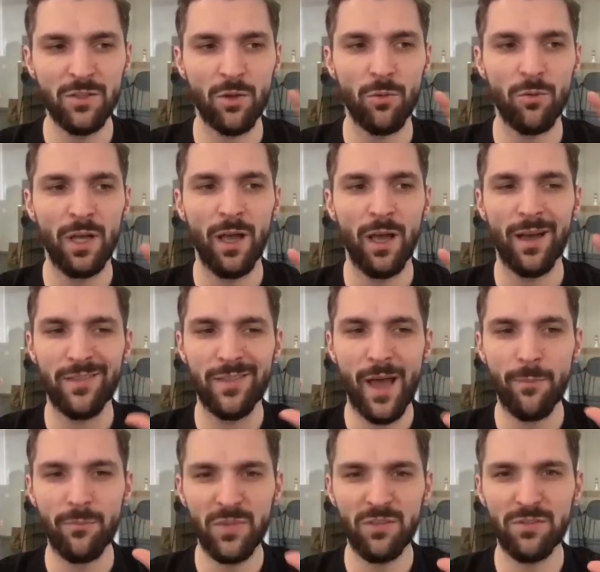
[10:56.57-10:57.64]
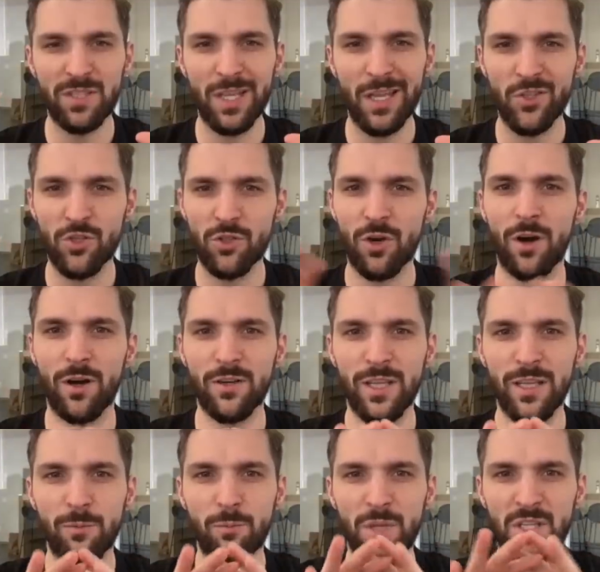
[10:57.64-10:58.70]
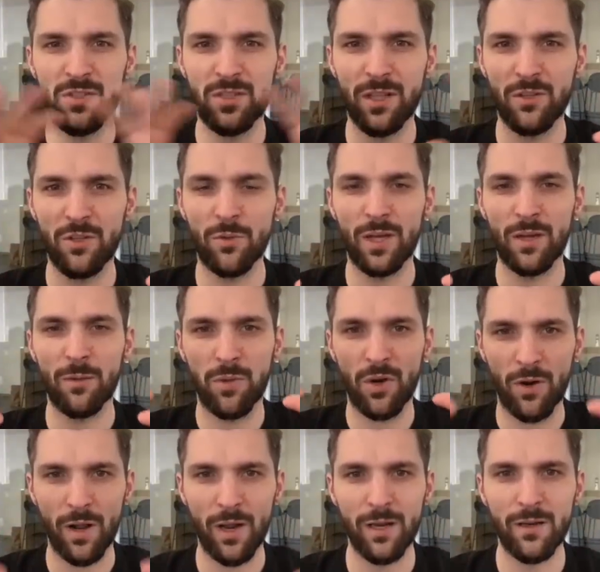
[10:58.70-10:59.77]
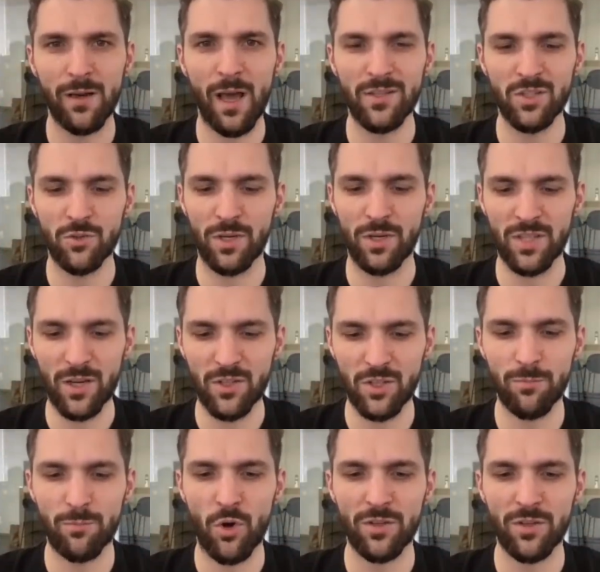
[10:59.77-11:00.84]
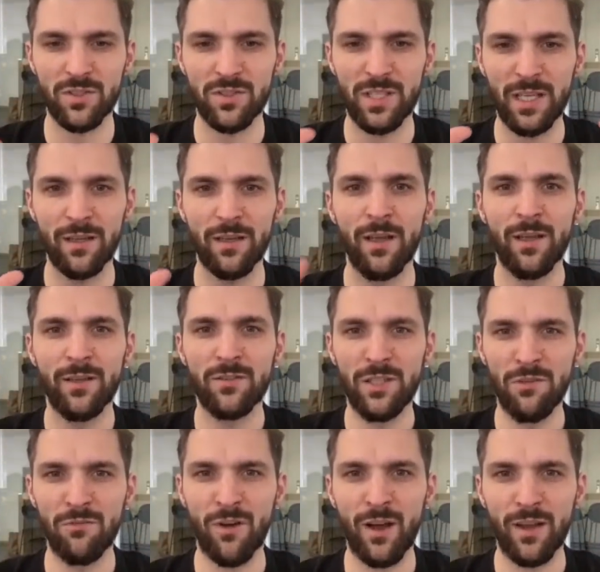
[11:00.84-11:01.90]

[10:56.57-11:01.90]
So adaptive state sharding means that you can parallelize transaction processing, divide the